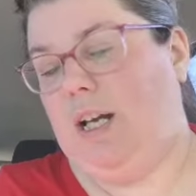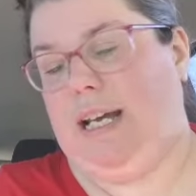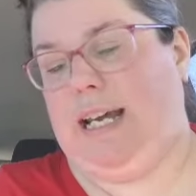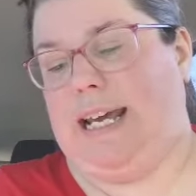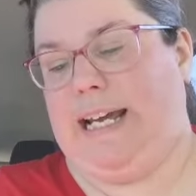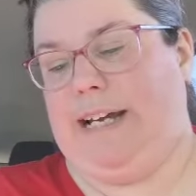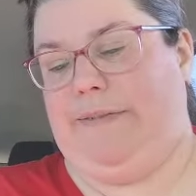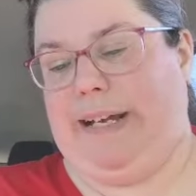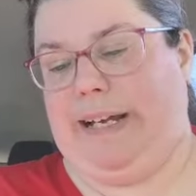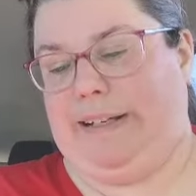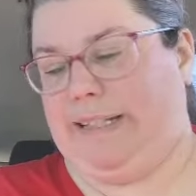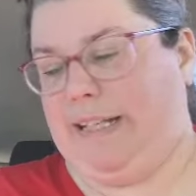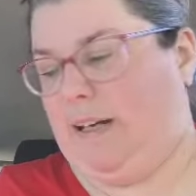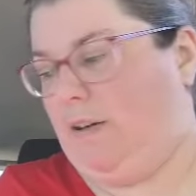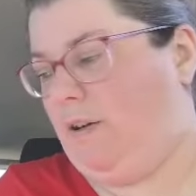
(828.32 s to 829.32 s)
and I
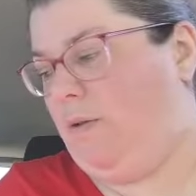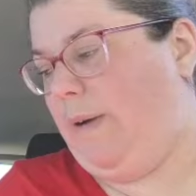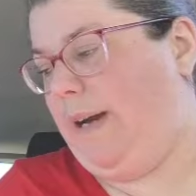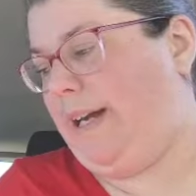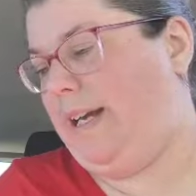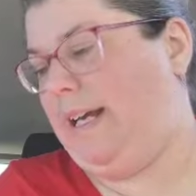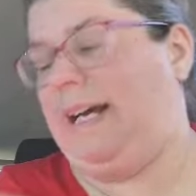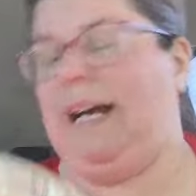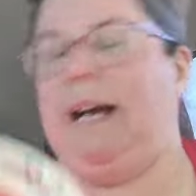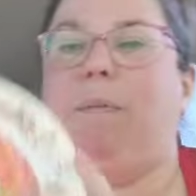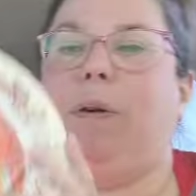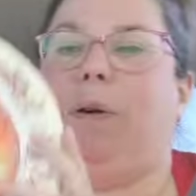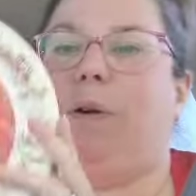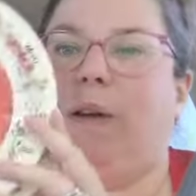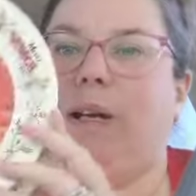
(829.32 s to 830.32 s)
sell quick um,
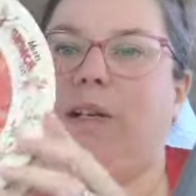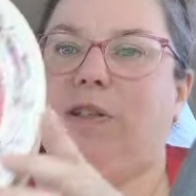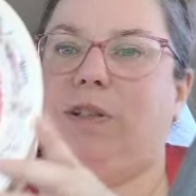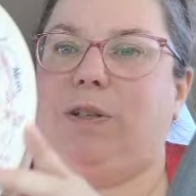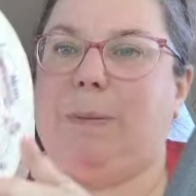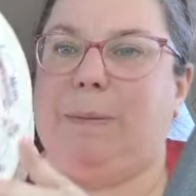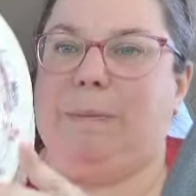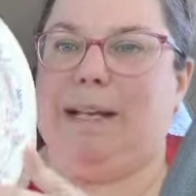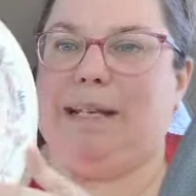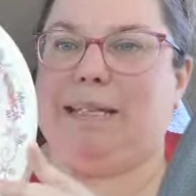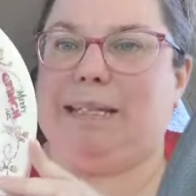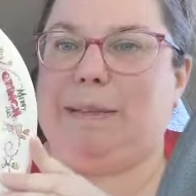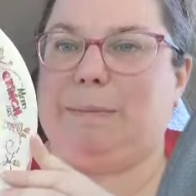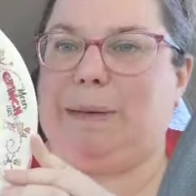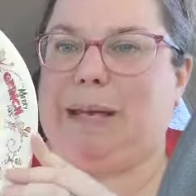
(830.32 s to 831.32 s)

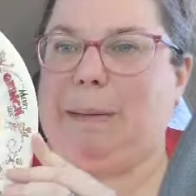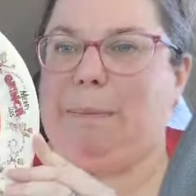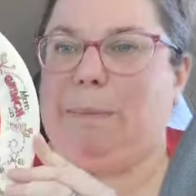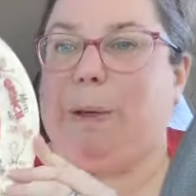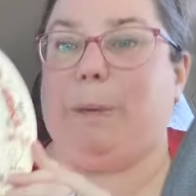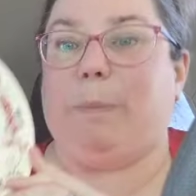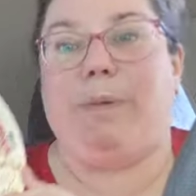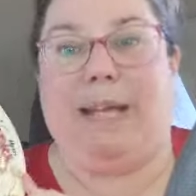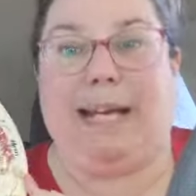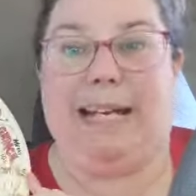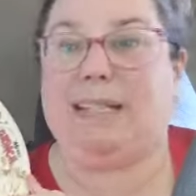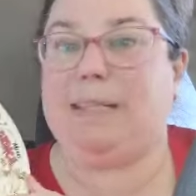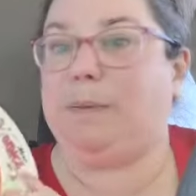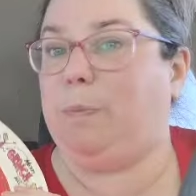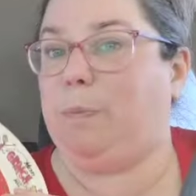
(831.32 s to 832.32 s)
Grinchmas paper
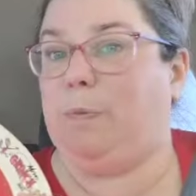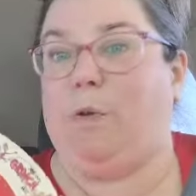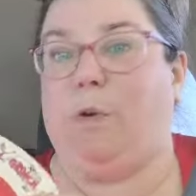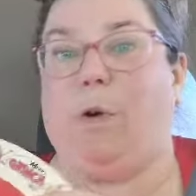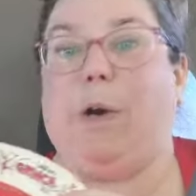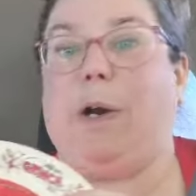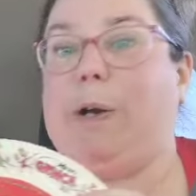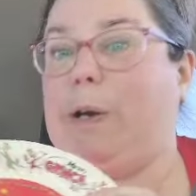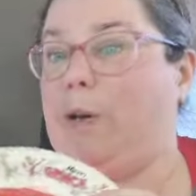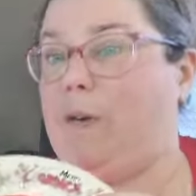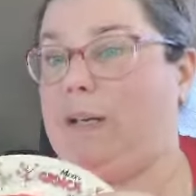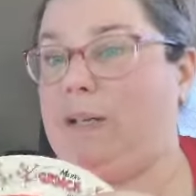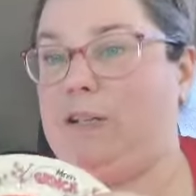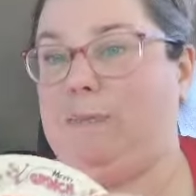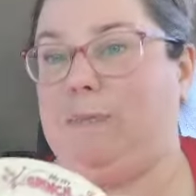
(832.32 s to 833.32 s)
plates for
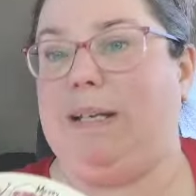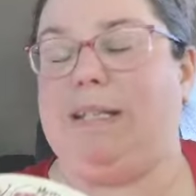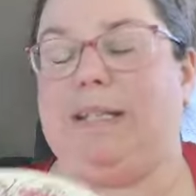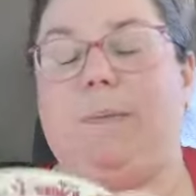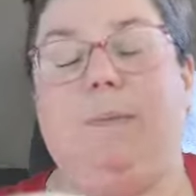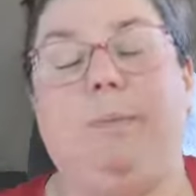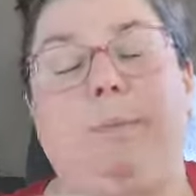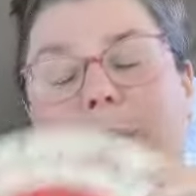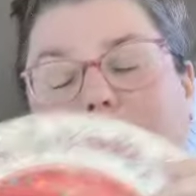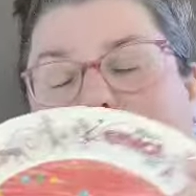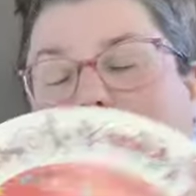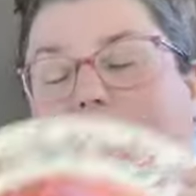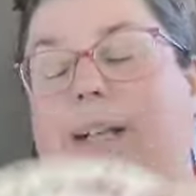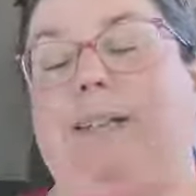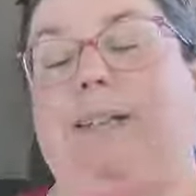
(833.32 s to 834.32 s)
Grinchmas.
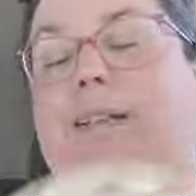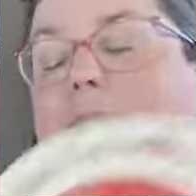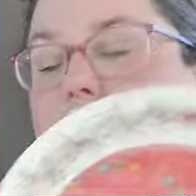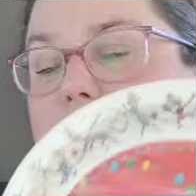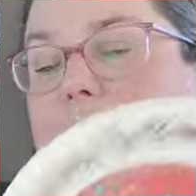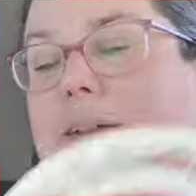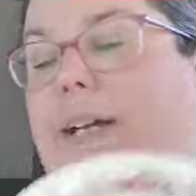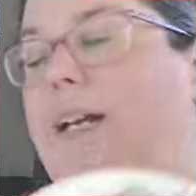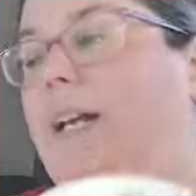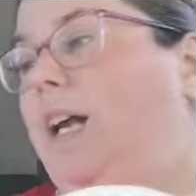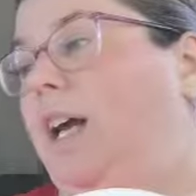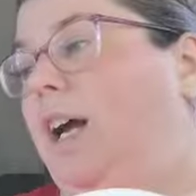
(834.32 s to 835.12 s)
Perfect. Love it.